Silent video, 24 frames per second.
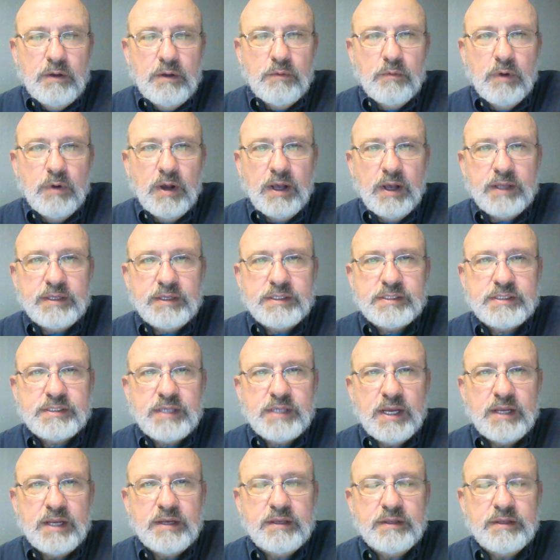Well, I
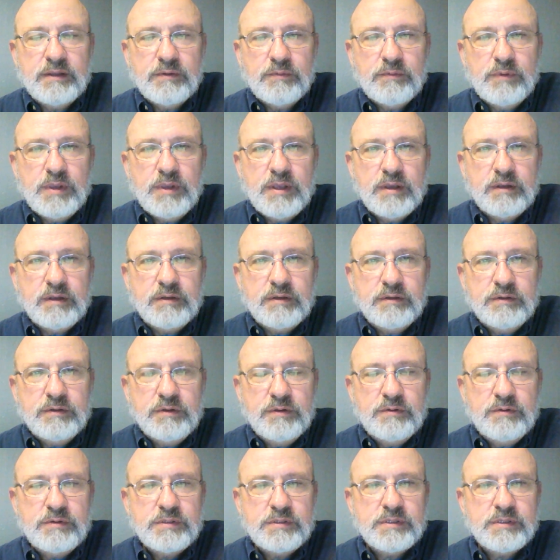decided that we could
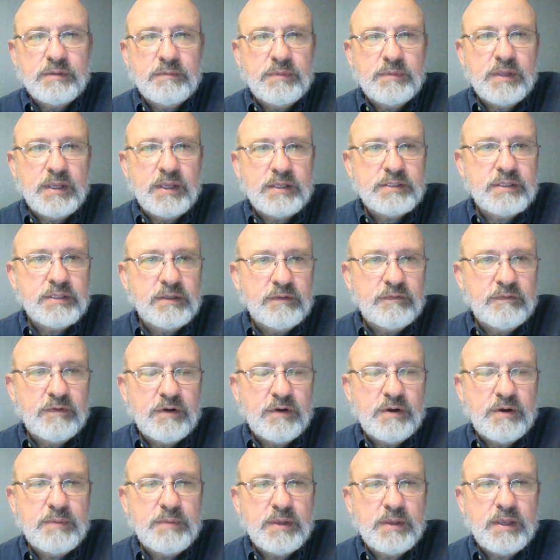do some things at the
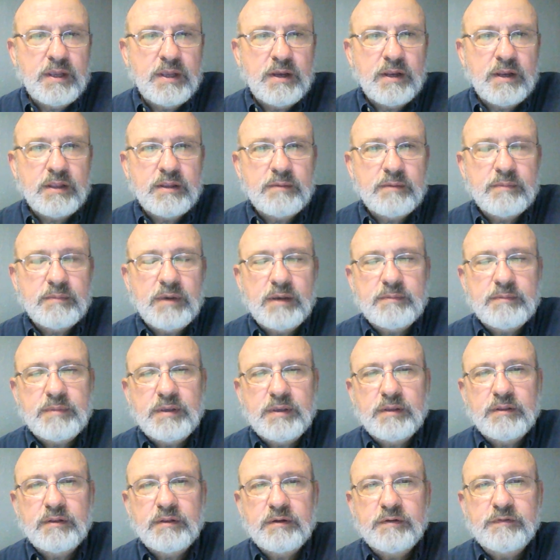very beginning that might
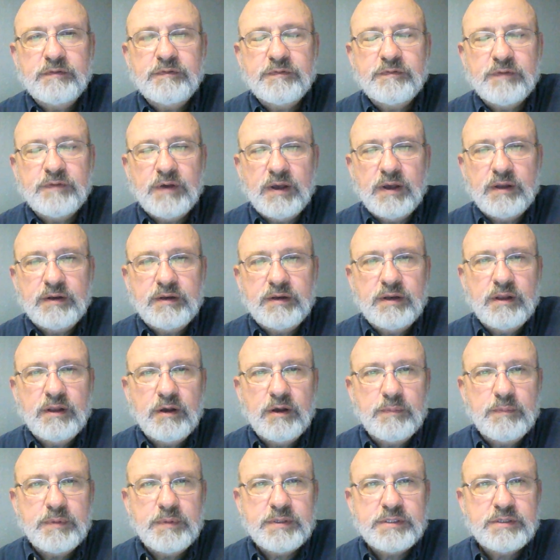be a little fun,
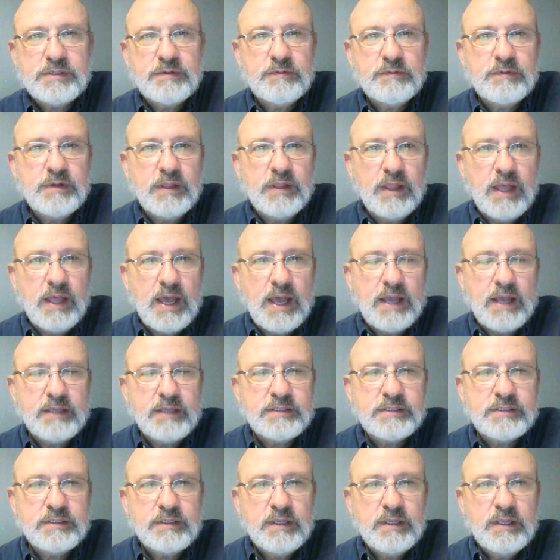help us to
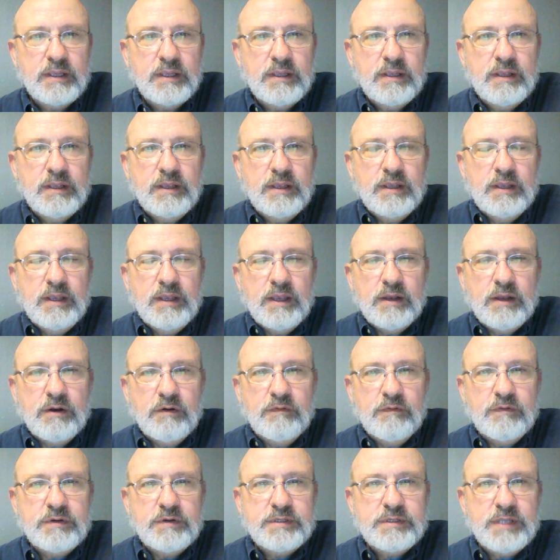relax, and
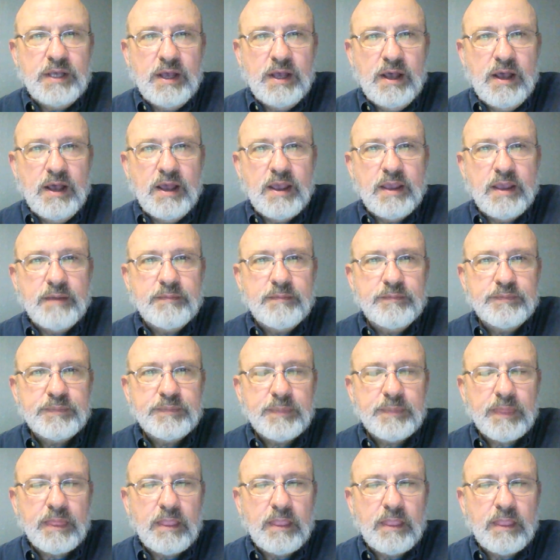over time,